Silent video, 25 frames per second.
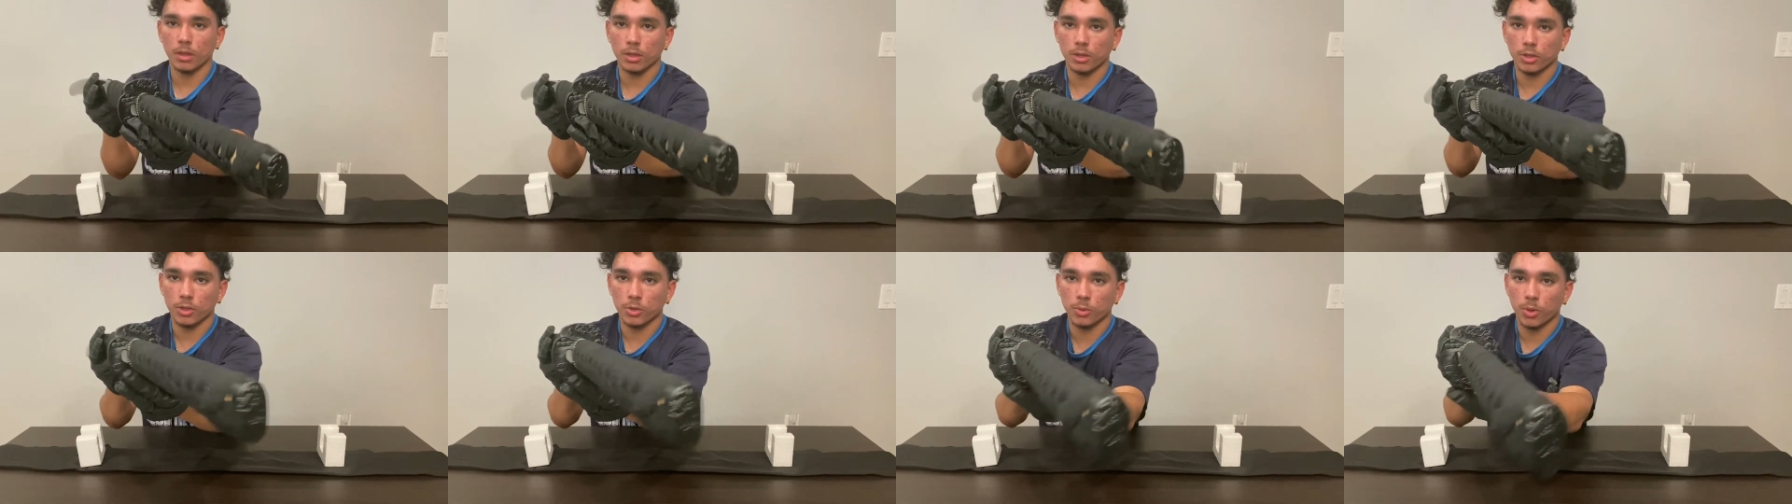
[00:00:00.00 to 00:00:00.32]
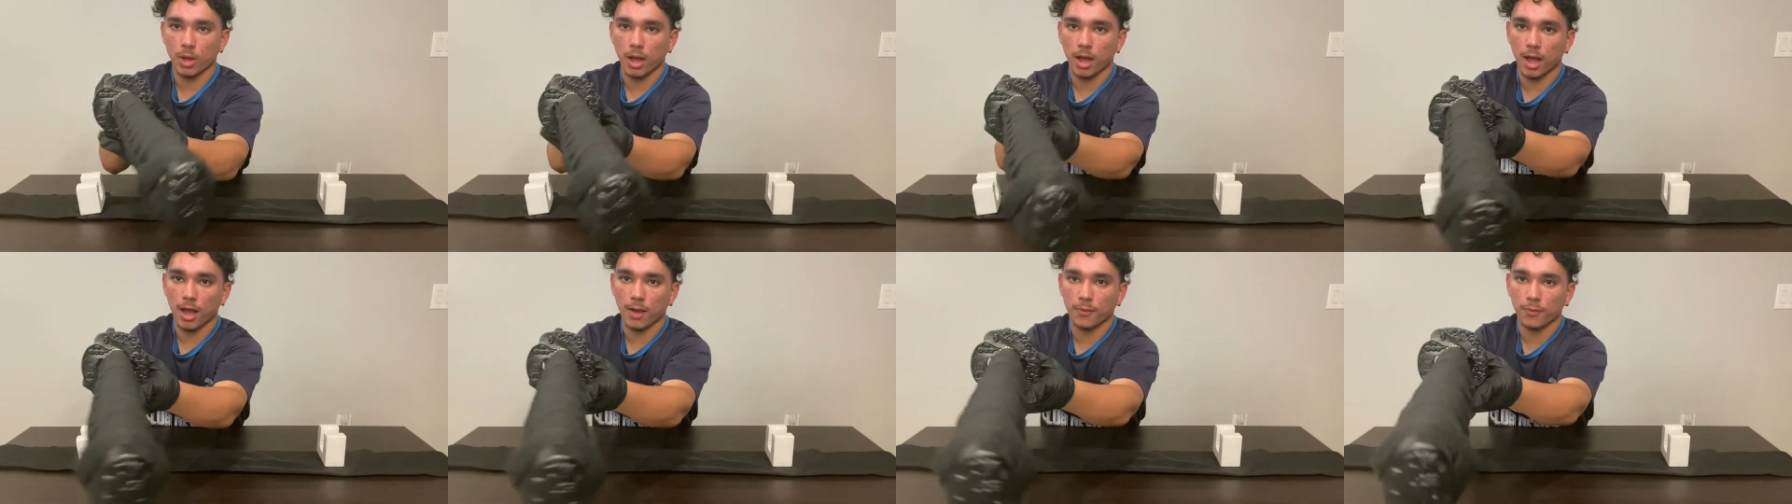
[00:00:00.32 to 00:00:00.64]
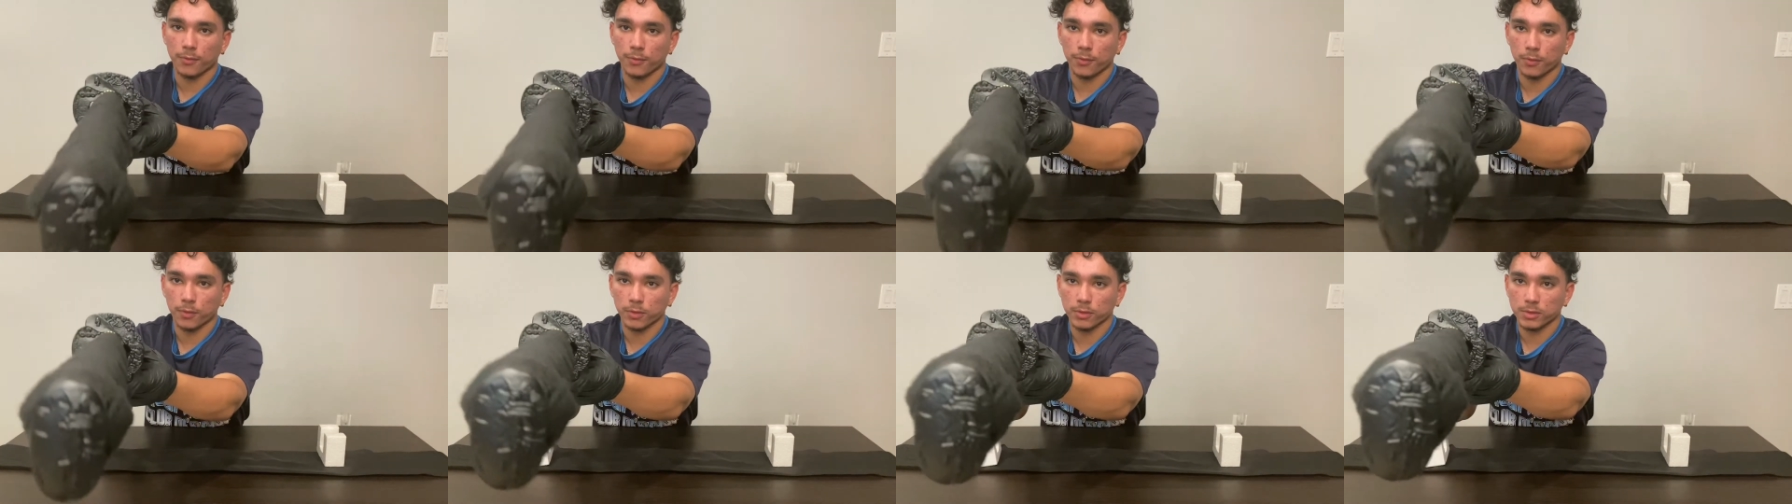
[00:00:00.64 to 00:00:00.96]
you
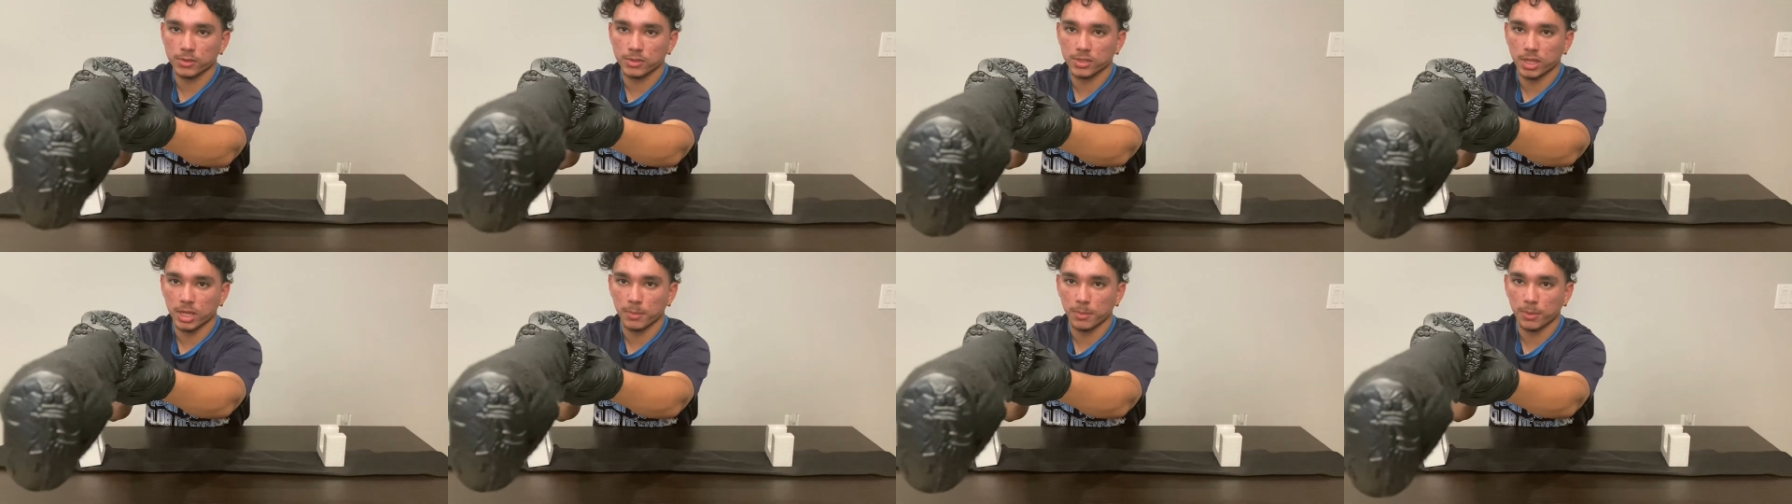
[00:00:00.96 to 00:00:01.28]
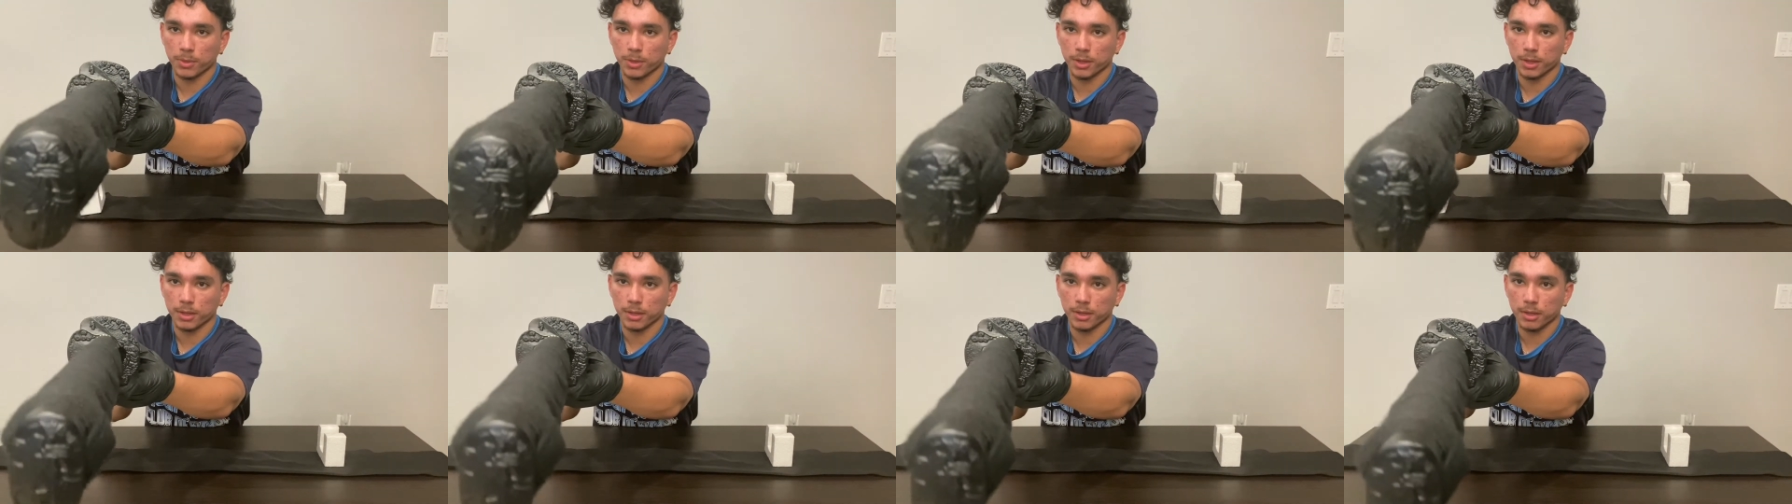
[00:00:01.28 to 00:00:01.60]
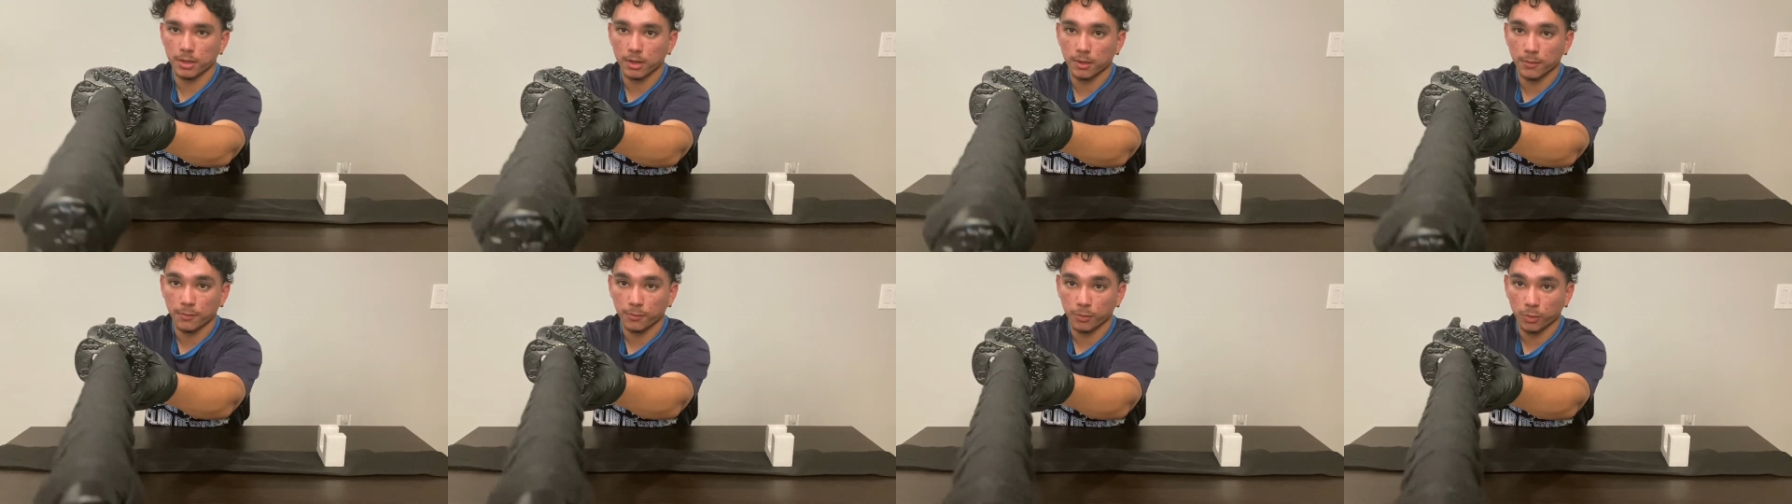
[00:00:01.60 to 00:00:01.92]
have same thing,
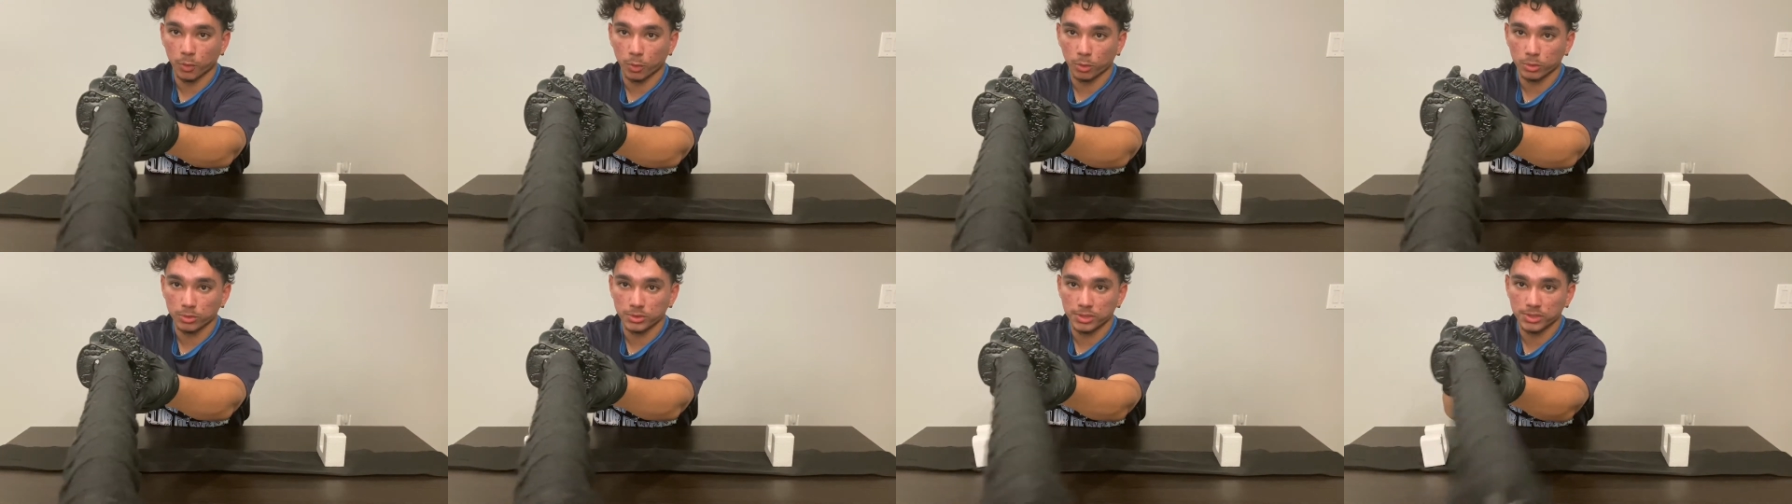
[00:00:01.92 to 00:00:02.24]
floral